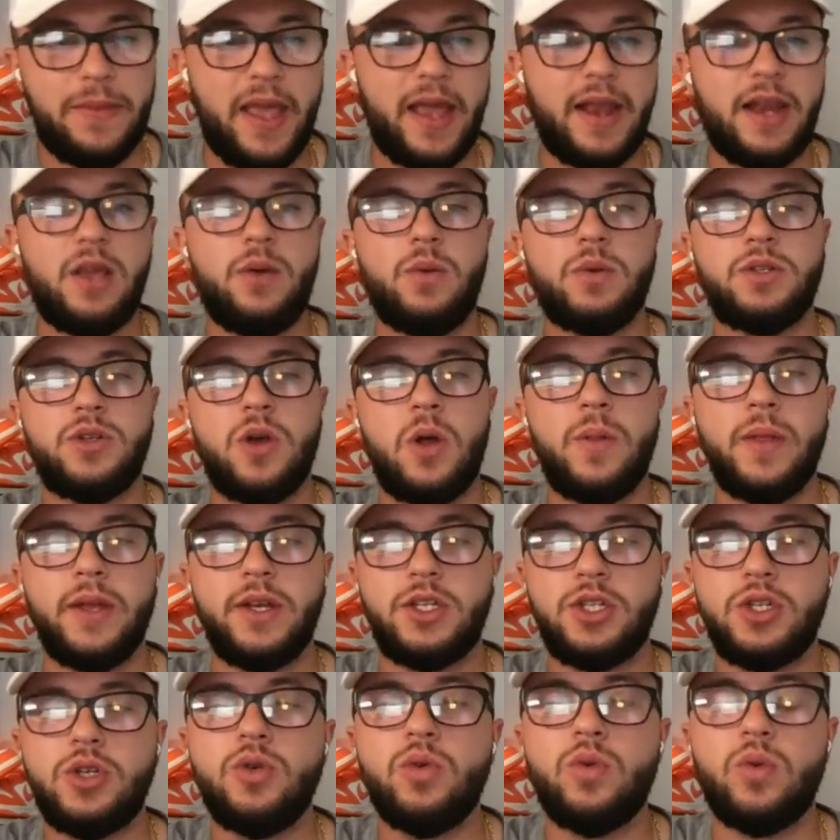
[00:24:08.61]
and he was
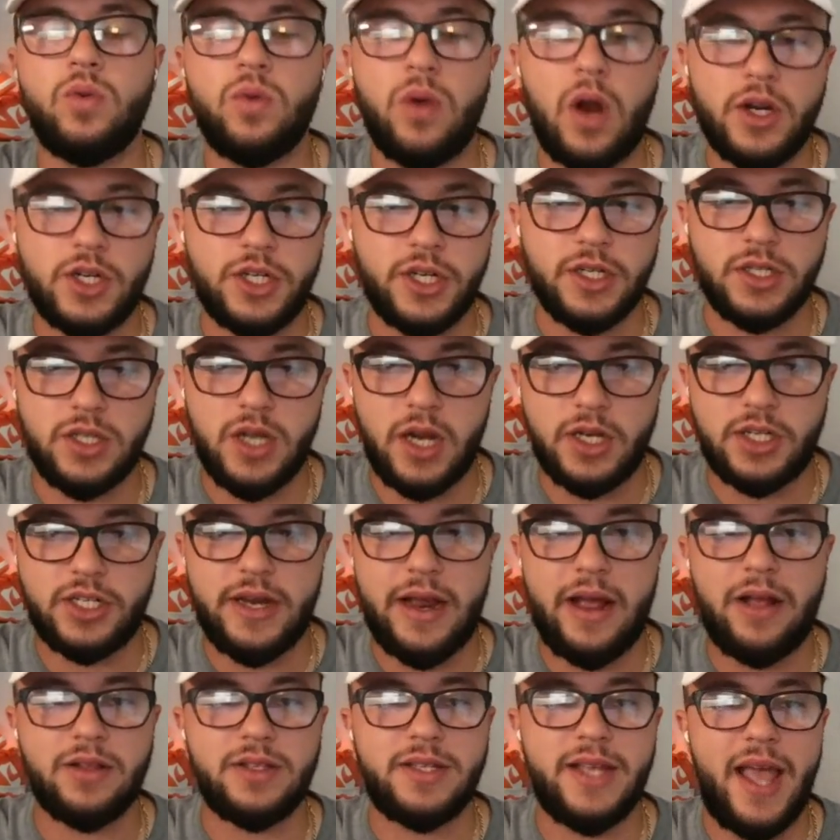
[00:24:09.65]
only two rushing
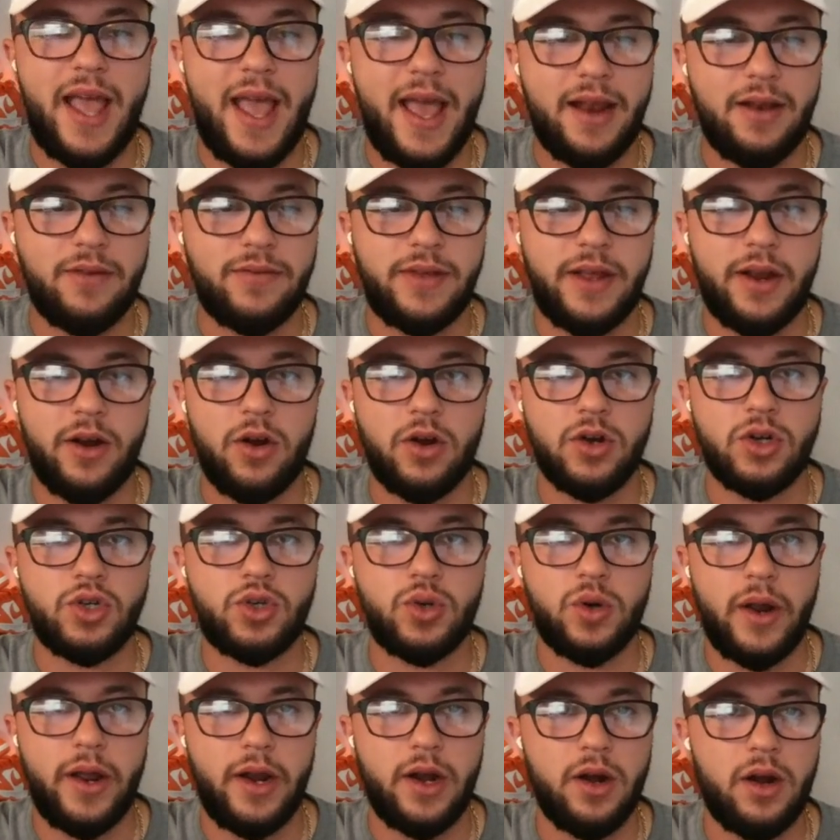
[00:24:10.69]
touchdowns ahead of Garrett
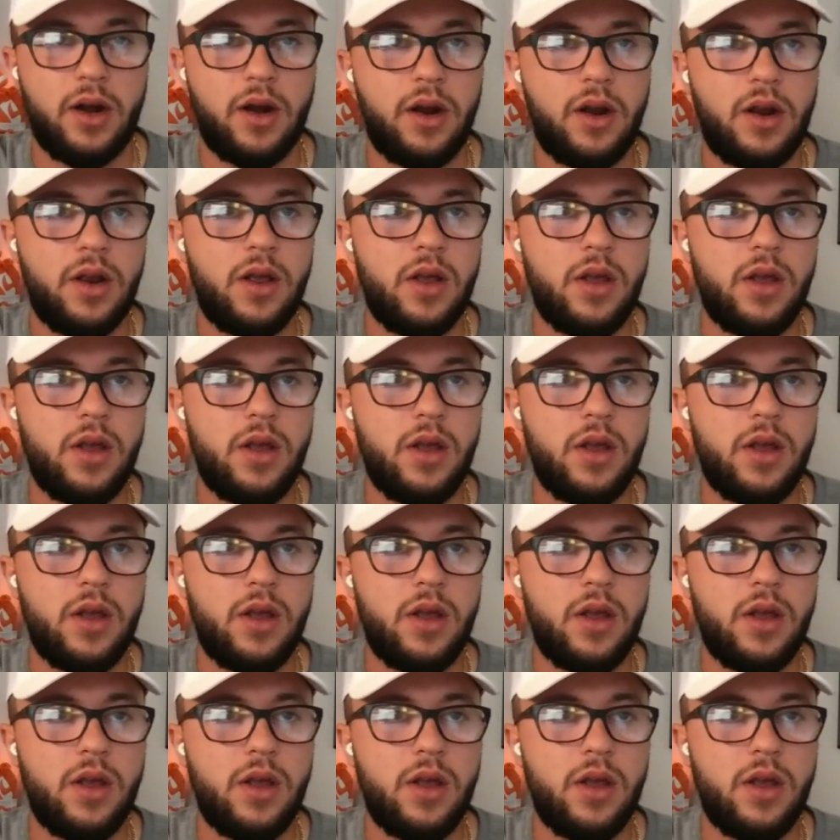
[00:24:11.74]
Shrader.